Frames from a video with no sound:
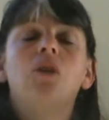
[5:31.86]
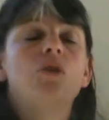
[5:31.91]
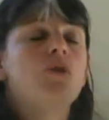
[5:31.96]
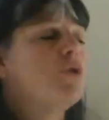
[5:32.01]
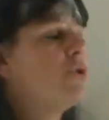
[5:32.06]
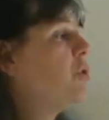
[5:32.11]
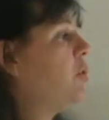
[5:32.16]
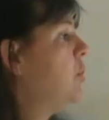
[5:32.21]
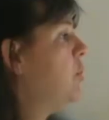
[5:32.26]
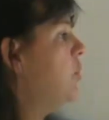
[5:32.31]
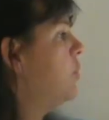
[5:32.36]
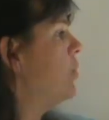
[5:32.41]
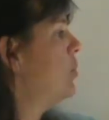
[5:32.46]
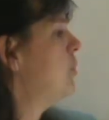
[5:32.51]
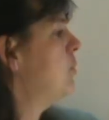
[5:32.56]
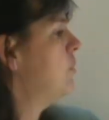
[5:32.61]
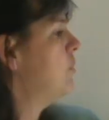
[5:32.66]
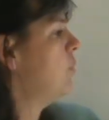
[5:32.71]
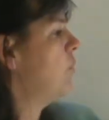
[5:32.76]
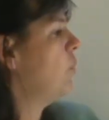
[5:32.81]

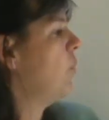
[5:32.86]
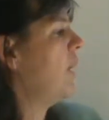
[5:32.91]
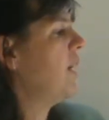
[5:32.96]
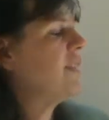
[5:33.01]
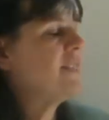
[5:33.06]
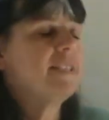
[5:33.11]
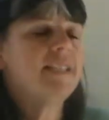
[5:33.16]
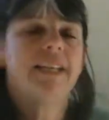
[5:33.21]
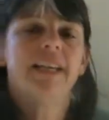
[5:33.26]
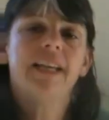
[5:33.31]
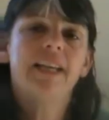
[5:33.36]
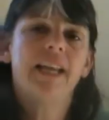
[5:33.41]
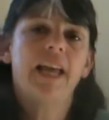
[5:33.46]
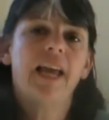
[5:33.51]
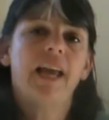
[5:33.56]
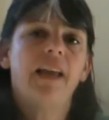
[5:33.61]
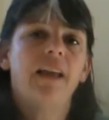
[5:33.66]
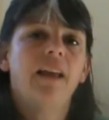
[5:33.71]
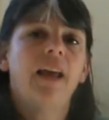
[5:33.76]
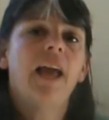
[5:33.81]
to what
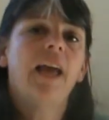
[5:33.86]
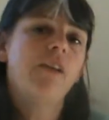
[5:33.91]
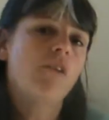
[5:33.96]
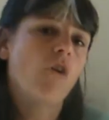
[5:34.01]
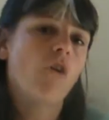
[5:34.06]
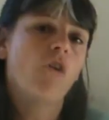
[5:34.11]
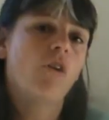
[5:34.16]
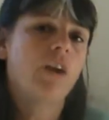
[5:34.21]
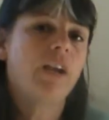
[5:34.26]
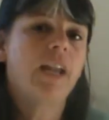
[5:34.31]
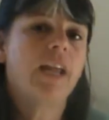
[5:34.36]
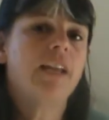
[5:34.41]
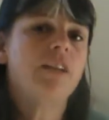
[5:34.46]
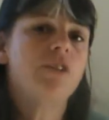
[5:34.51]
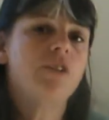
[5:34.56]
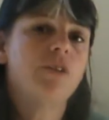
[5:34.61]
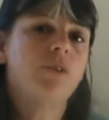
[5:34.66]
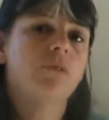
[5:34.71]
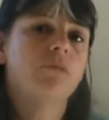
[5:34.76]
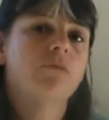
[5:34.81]
DNA and RNA
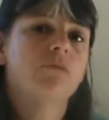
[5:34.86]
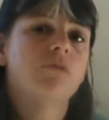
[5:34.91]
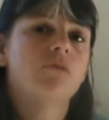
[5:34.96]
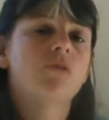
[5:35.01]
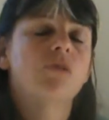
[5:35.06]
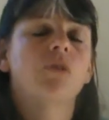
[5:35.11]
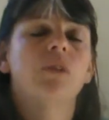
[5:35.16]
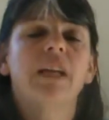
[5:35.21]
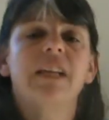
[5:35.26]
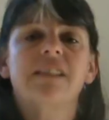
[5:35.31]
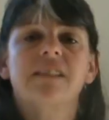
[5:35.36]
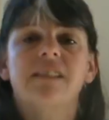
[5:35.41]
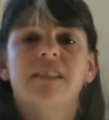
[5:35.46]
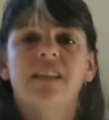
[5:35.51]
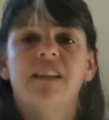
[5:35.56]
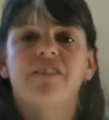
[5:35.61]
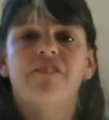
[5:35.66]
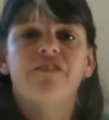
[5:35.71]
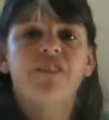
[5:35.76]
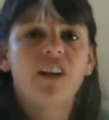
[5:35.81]
do. So that's
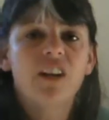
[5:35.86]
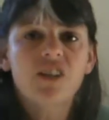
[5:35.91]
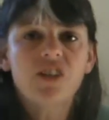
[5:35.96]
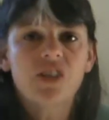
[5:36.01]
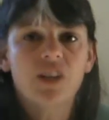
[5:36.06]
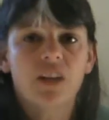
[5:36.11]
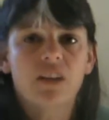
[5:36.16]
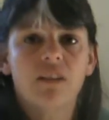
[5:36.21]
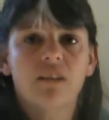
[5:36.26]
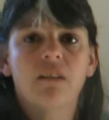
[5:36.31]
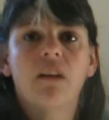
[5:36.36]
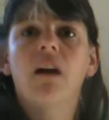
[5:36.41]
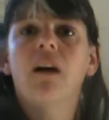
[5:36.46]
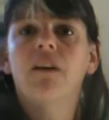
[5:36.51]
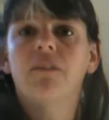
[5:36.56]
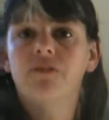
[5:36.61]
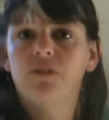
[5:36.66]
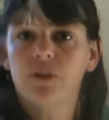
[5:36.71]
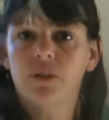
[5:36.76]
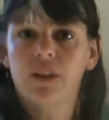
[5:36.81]
the function
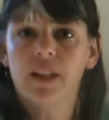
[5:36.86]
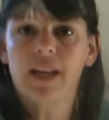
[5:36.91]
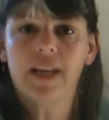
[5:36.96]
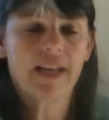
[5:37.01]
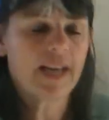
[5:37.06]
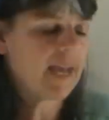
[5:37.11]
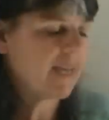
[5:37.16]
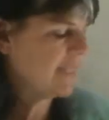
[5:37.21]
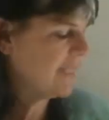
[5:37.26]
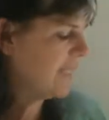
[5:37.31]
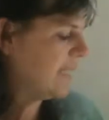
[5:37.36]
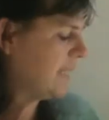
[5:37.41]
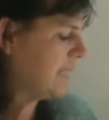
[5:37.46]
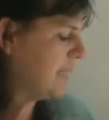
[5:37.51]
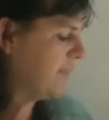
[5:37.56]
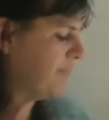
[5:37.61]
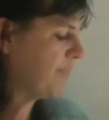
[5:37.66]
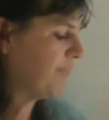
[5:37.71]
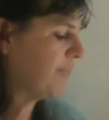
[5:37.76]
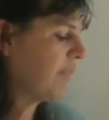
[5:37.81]
of nucleic
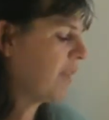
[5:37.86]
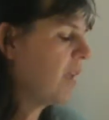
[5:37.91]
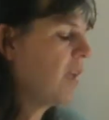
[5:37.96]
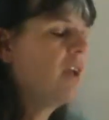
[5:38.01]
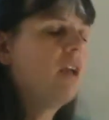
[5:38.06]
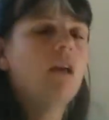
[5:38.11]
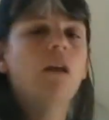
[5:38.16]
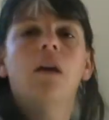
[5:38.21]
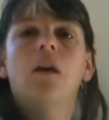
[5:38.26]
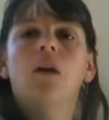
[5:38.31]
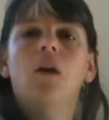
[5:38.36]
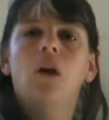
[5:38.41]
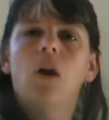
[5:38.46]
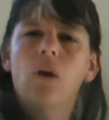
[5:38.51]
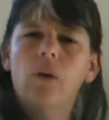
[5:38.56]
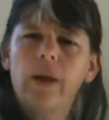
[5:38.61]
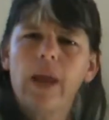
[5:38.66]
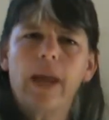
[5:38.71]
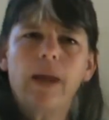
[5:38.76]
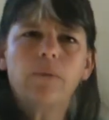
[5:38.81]
acids.
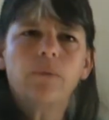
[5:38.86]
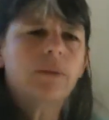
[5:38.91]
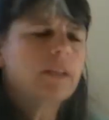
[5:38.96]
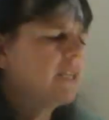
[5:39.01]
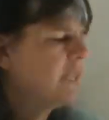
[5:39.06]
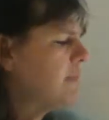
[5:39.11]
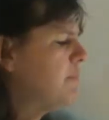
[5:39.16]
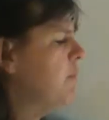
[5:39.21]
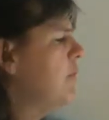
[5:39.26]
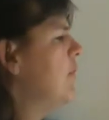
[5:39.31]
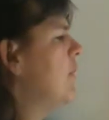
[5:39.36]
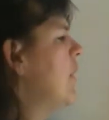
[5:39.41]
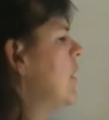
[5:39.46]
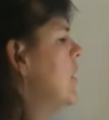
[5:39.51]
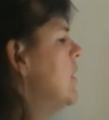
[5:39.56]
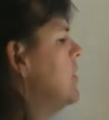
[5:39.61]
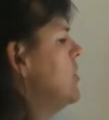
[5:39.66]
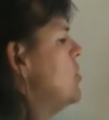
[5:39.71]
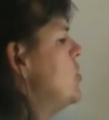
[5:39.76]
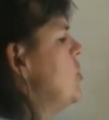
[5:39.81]
Okay, well let's move
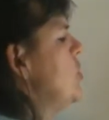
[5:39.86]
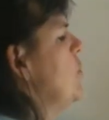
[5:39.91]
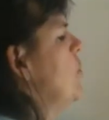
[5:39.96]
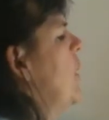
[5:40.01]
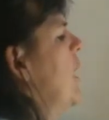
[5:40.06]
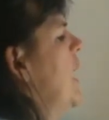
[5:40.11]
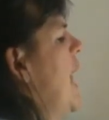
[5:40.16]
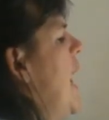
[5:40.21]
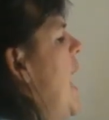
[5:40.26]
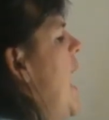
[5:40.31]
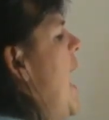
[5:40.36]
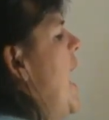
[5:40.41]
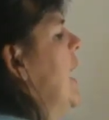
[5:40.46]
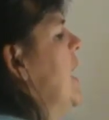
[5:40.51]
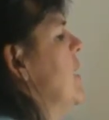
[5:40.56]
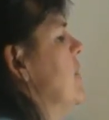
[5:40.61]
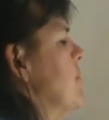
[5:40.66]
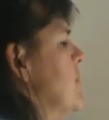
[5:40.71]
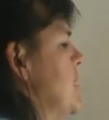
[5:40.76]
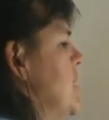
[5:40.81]
on to what
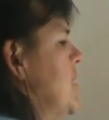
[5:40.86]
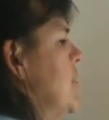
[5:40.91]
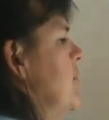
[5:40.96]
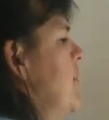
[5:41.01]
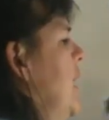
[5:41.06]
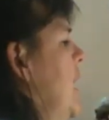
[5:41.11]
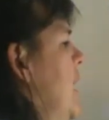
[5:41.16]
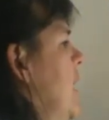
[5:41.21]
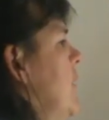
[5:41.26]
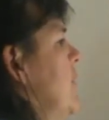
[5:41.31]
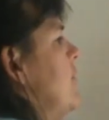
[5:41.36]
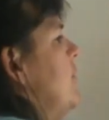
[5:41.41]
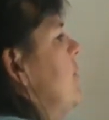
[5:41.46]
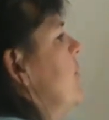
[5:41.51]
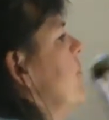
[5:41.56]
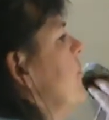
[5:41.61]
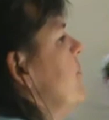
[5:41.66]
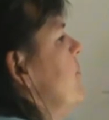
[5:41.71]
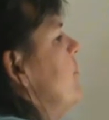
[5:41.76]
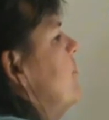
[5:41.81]
atoms they're made
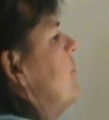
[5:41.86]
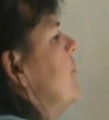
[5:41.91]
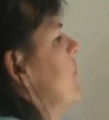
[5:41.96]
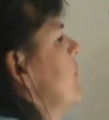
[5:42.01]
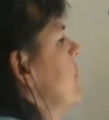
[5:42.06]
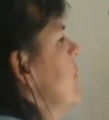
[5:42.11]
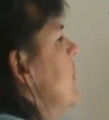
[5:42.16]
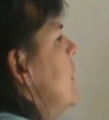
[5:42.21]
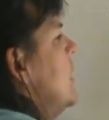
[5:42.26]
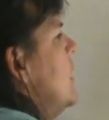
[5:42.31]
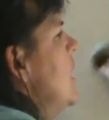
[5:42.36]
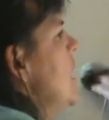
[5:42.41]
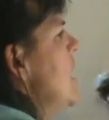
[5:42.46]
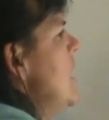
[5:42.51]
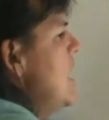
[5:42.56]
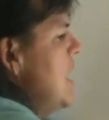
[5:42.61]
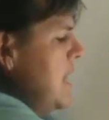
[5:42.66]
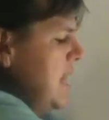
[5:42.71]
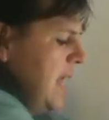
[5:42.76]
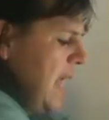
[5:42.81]
of.
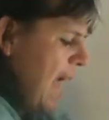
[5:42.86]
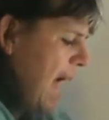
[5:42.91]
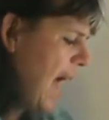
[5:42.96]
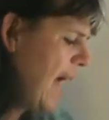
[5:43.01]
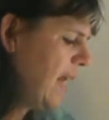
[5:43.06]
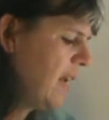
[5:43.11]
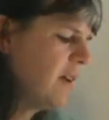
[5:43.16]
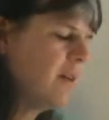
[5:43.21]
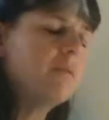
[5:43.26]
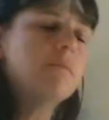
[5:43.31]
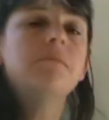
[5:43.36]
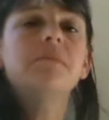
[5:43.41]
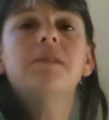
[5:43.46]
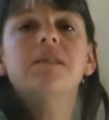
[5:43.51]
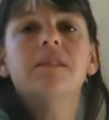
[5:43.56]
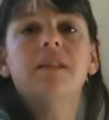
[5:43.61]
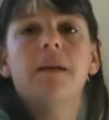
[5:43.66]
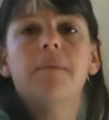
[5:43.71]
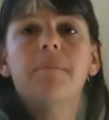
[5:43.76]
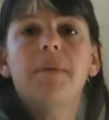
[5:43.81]
The atoms
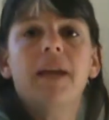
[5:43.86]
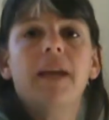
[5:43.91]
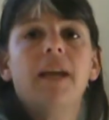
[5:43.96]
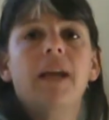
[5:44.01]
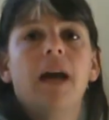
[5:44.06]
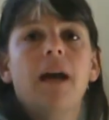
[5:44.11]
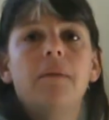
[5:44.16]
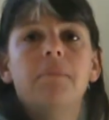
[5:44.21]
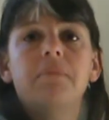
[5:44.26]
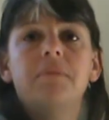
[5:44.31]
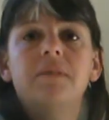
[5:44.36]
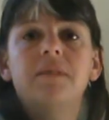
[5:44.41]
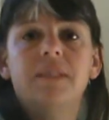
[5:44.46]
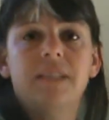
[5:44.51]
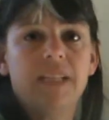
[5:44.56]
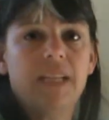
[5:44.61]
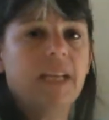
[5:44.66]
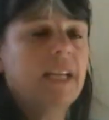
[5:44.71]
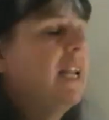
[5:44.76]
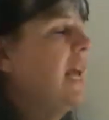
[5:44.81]
that make up
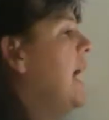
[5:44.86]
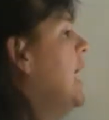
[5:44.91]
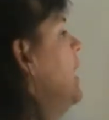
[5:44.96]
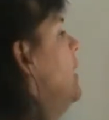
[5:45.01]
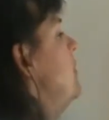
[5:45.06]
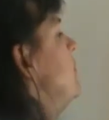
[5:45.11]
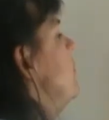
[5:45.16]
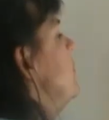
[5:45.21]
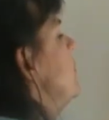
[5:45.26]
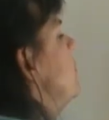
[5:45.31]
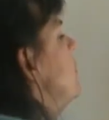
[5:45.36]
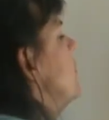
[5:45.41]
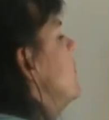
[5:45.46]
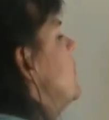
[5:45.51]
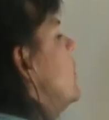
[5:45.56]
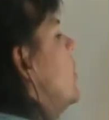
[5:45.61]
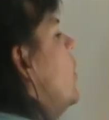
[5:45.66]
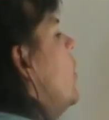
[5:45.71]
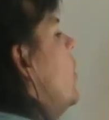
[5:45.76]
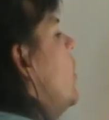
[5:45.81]
DNA
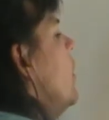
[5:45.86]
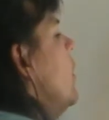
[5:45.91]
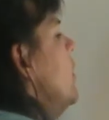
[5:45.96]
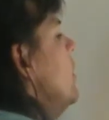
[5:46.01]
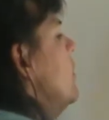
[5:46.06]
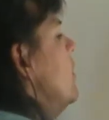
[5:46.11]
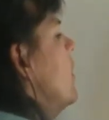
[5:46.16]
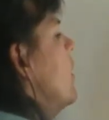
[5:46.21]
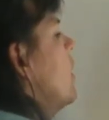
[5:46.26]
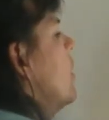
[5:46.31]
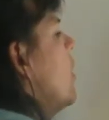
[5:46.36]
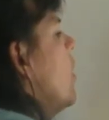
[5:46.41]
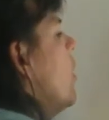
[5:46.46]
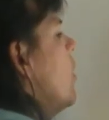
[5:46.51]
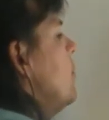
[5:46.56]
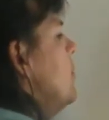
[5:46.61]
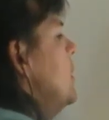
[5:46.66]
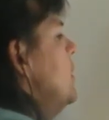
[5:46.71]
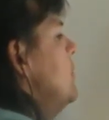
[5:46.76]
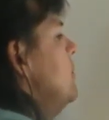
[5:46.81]
are
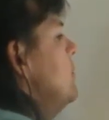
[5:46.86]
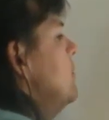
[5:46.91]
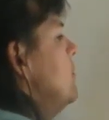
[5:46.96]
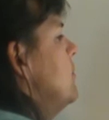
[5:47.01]
carbon,